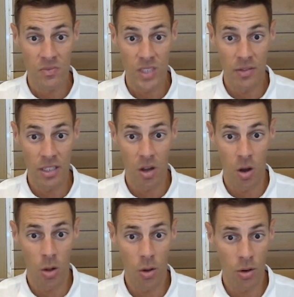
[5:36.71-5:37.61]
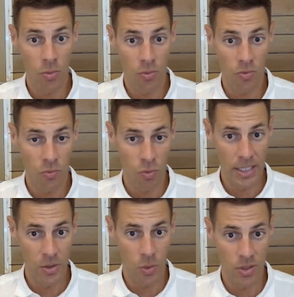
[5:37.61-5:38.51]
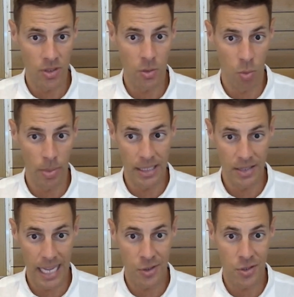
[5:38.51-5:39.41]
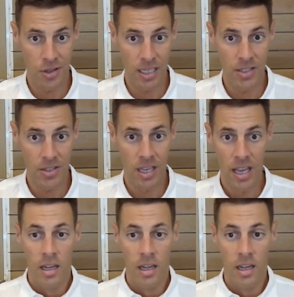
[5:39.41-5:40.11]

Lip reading: and there's a whole lot of resources that will be attached to this